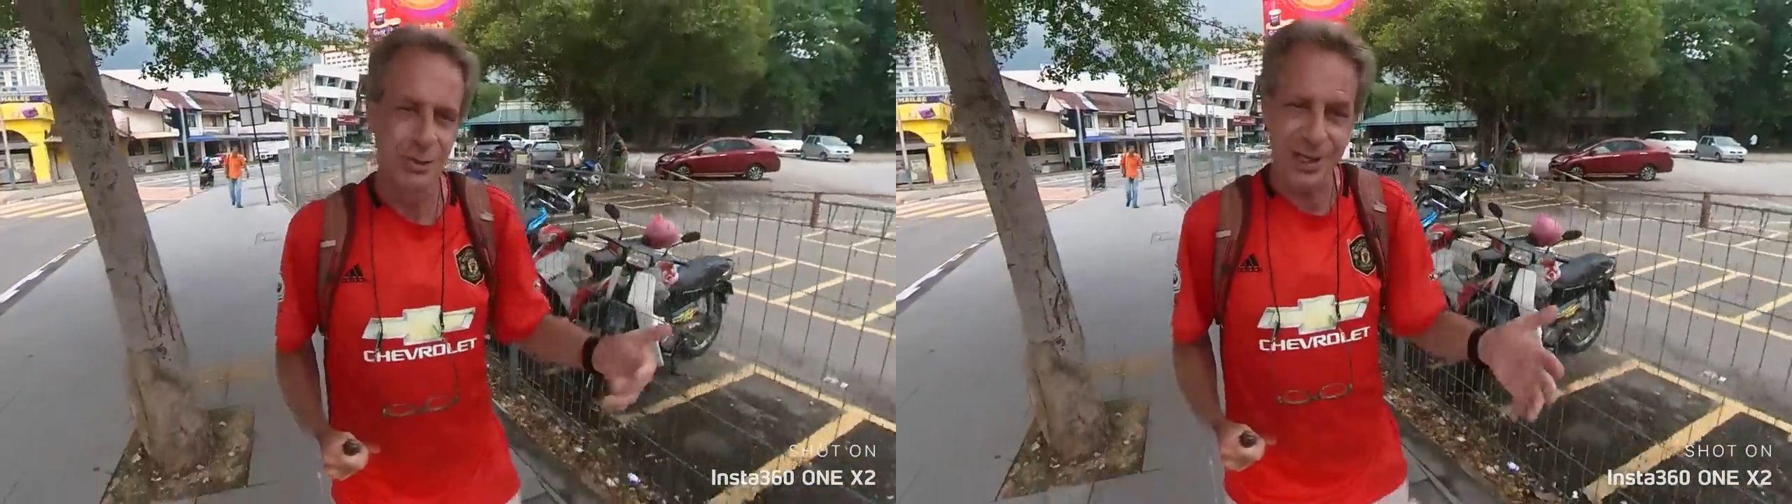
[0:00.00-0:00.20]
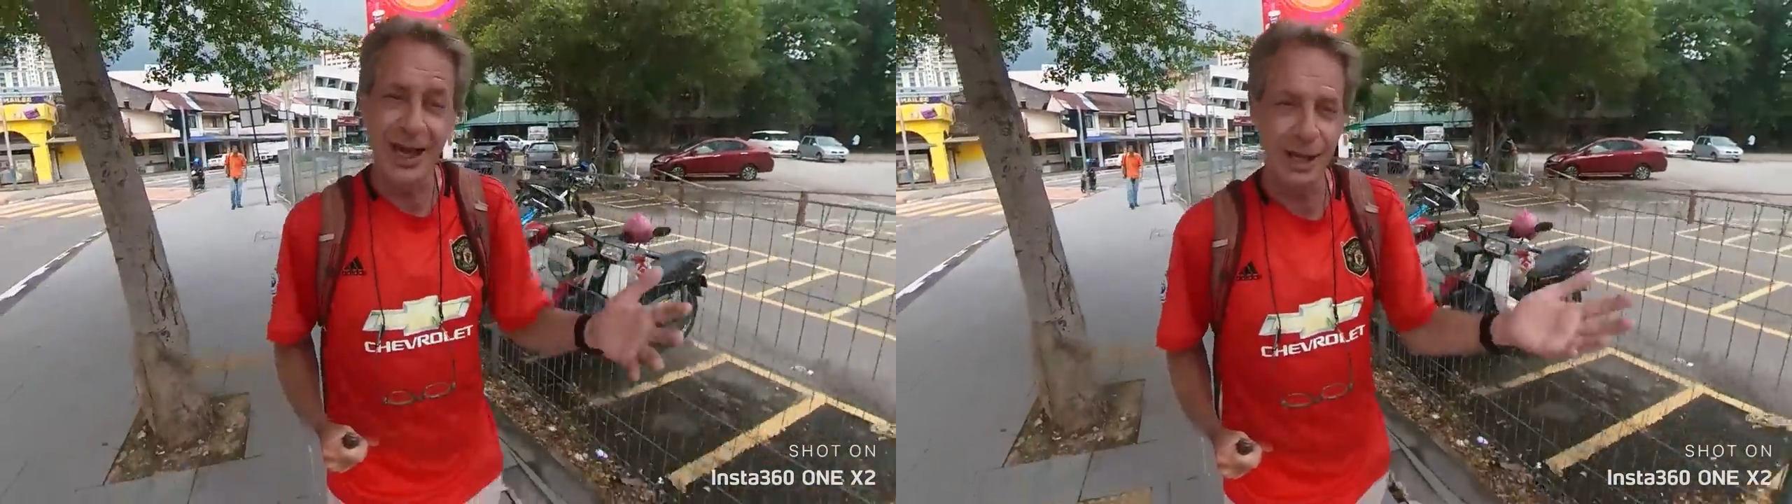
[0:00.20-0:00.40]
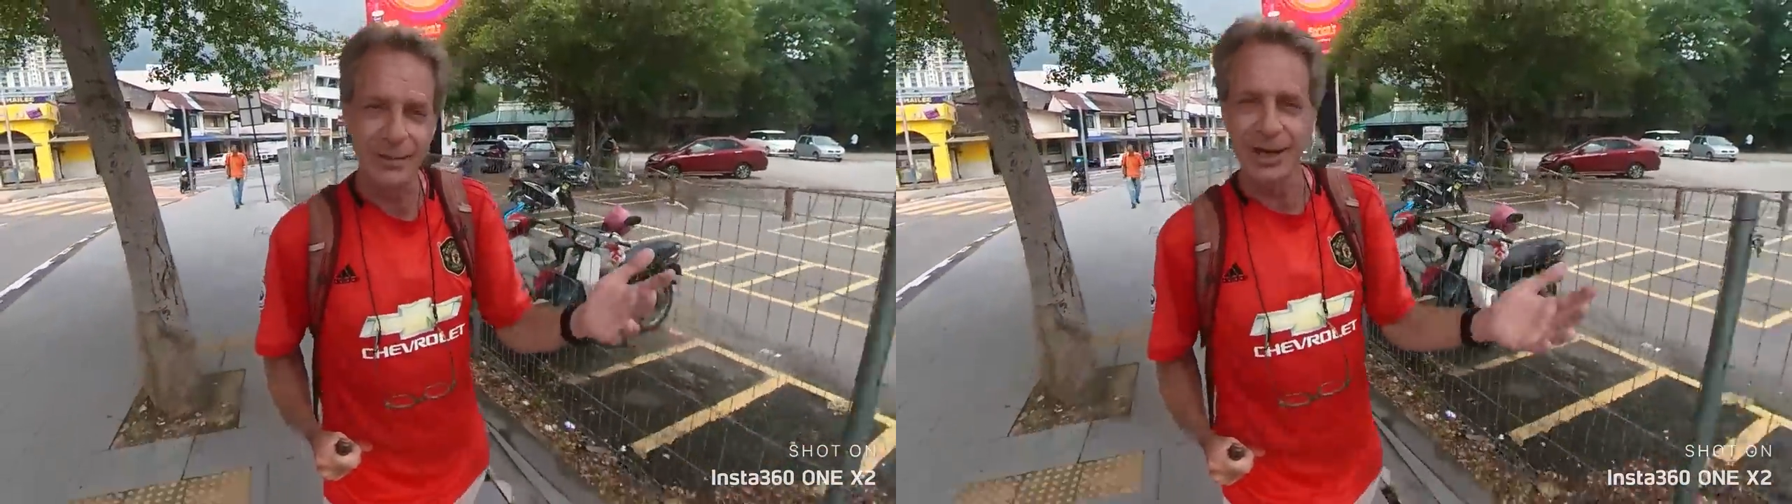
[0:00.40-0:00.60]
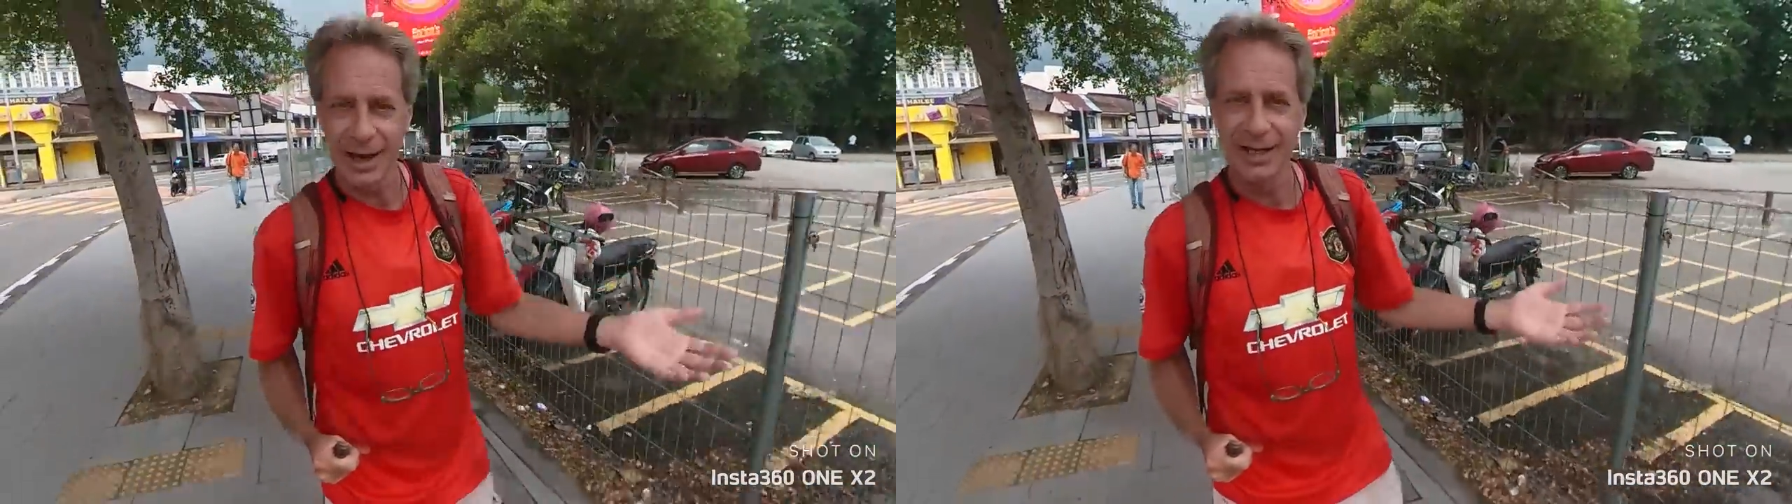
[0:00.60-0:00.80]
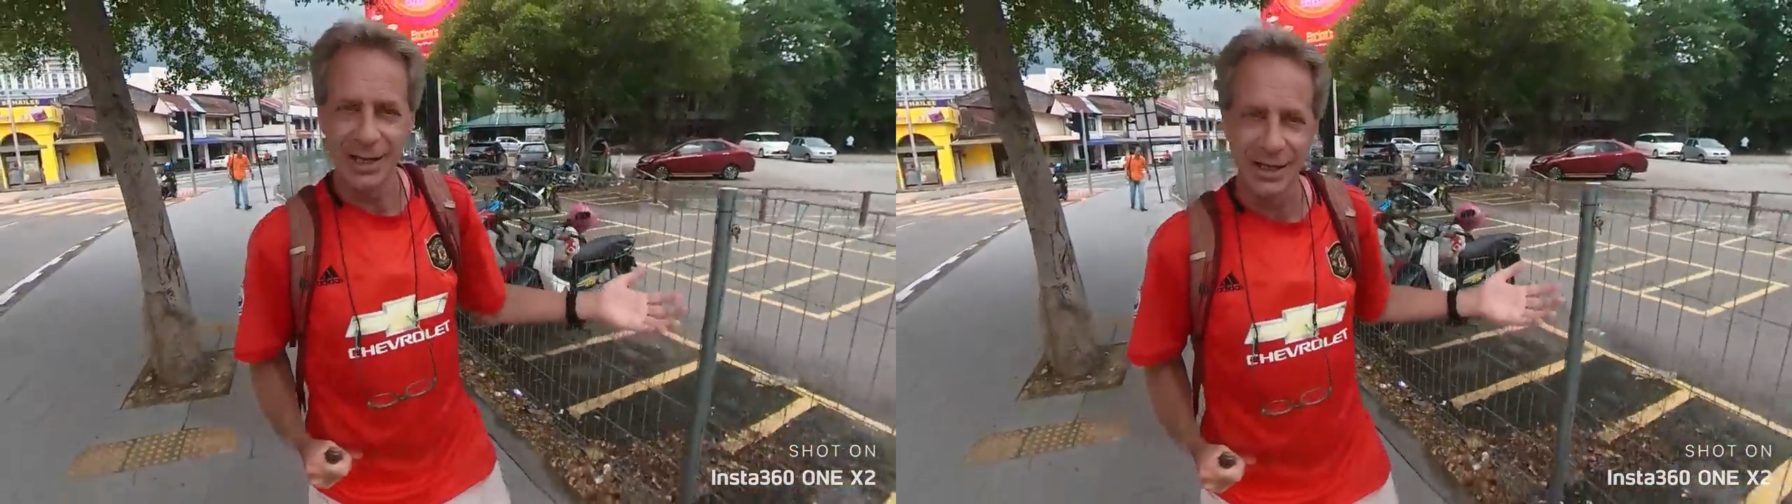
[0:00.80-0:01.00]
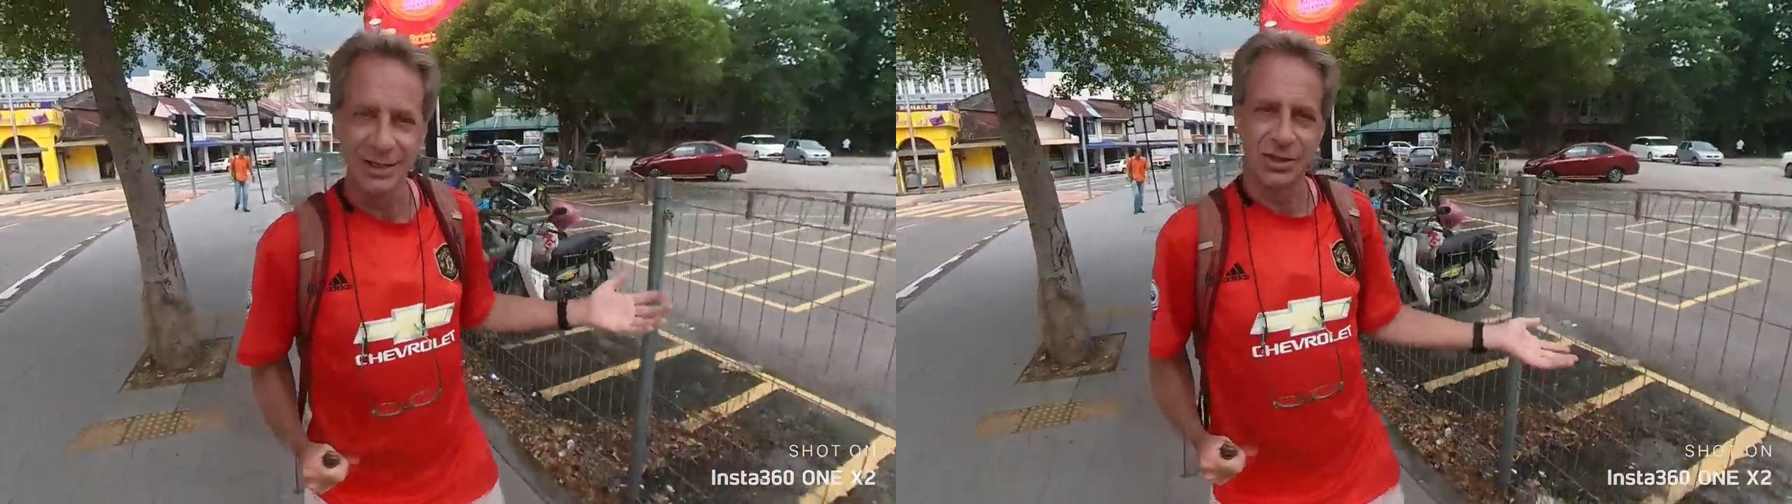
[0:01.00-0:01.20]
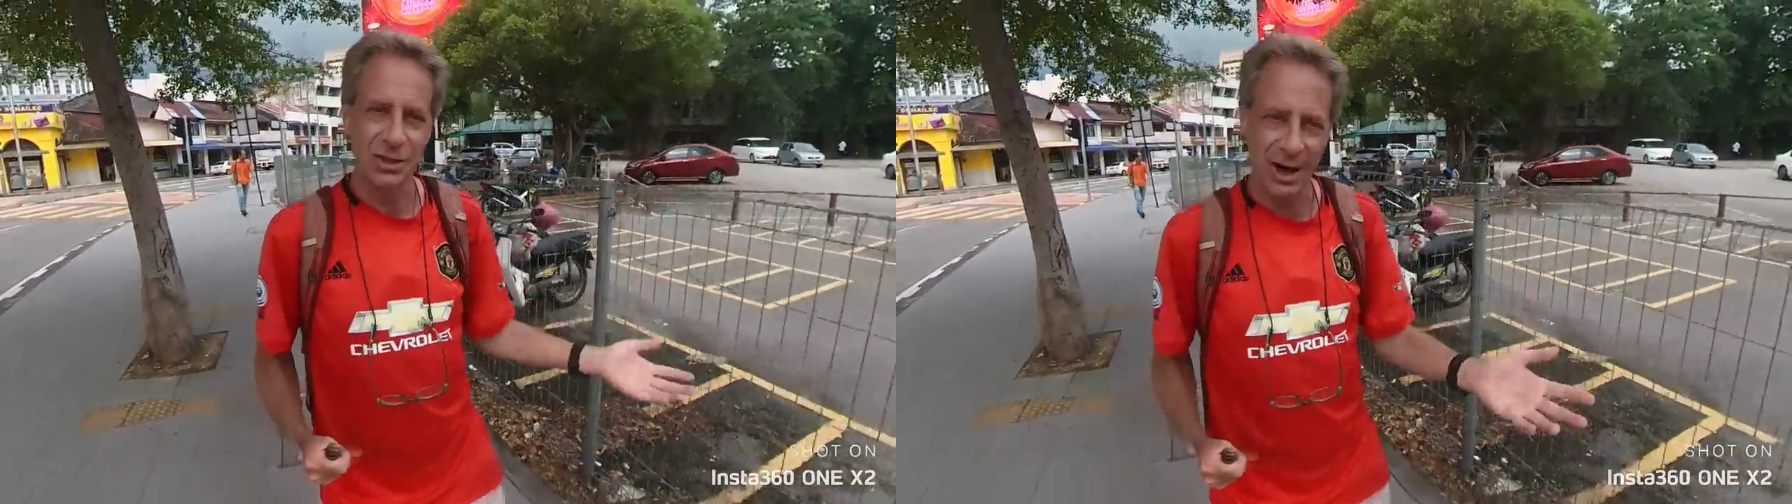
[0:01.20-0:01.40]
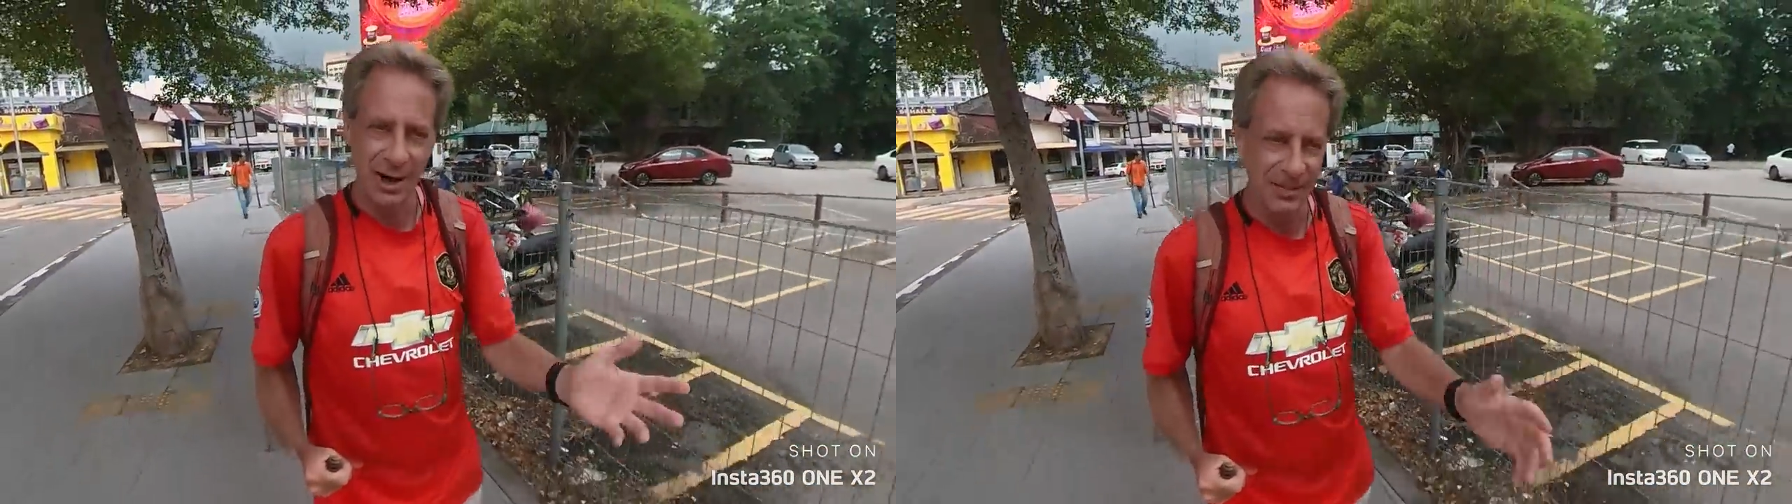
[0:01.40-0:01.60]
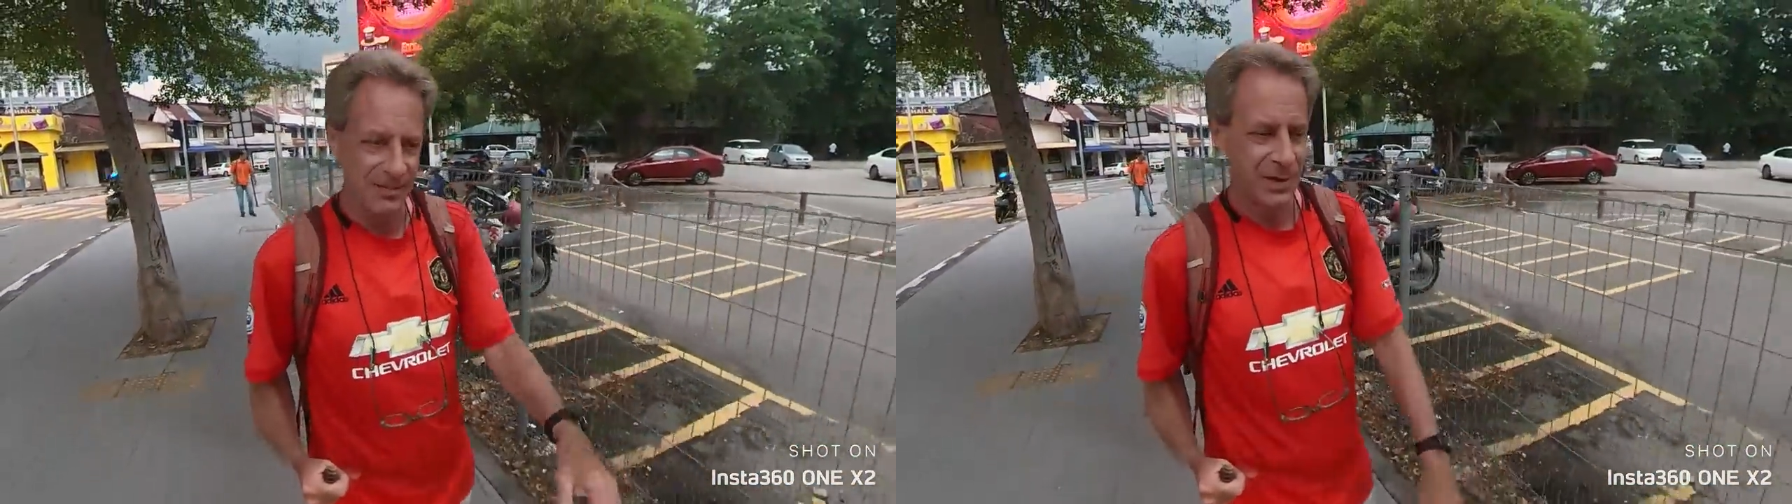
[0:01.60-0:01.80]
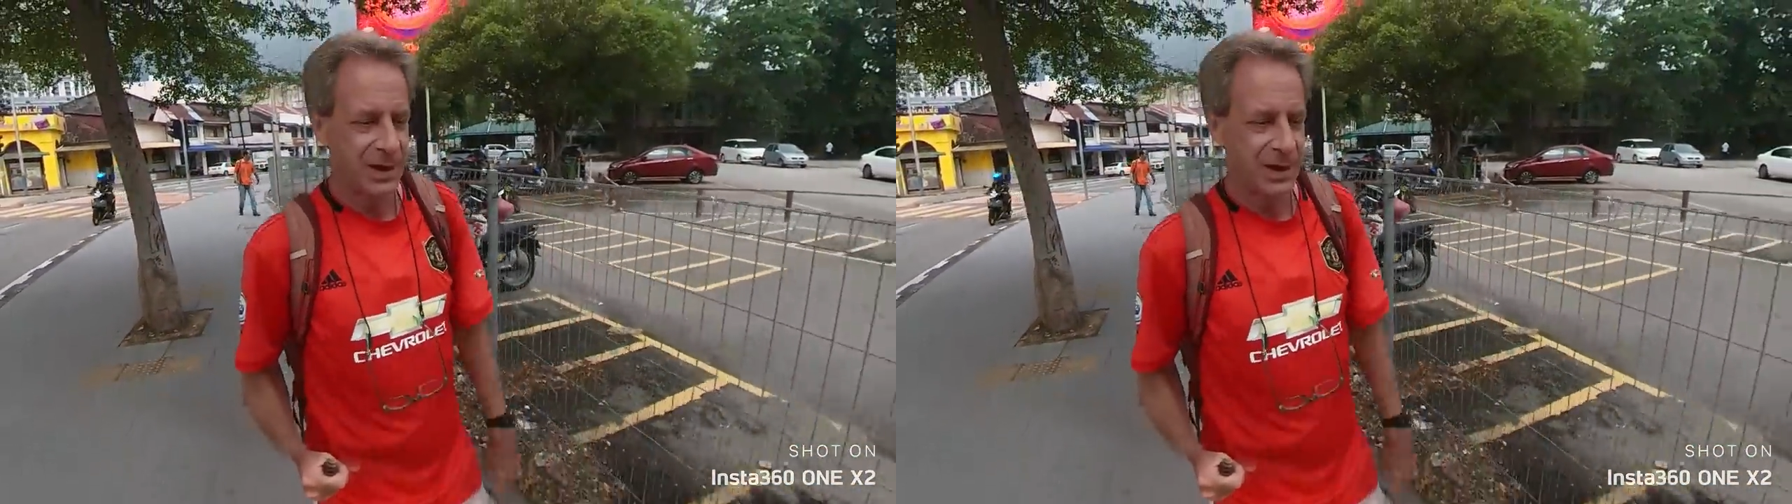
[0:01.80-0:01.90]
were telling me I needed to try.